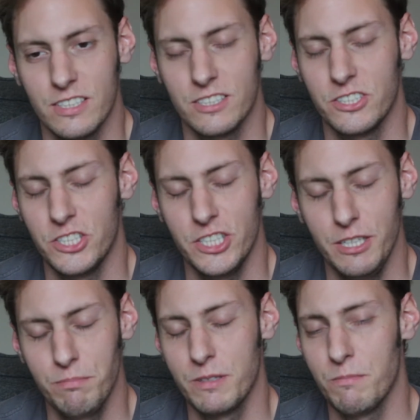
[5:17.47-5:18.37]
They're
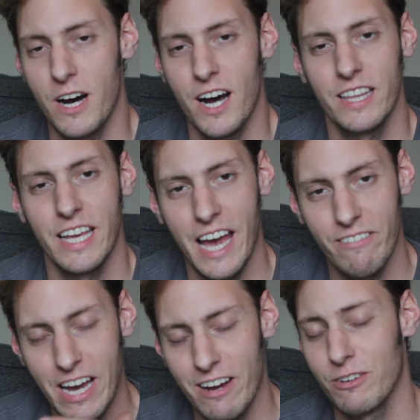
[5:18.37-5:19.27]
cheap to mod, they
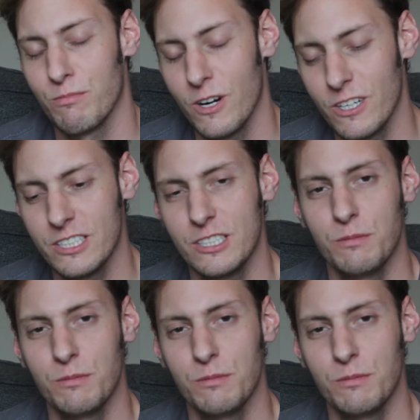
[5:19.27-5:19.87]
have aftermarket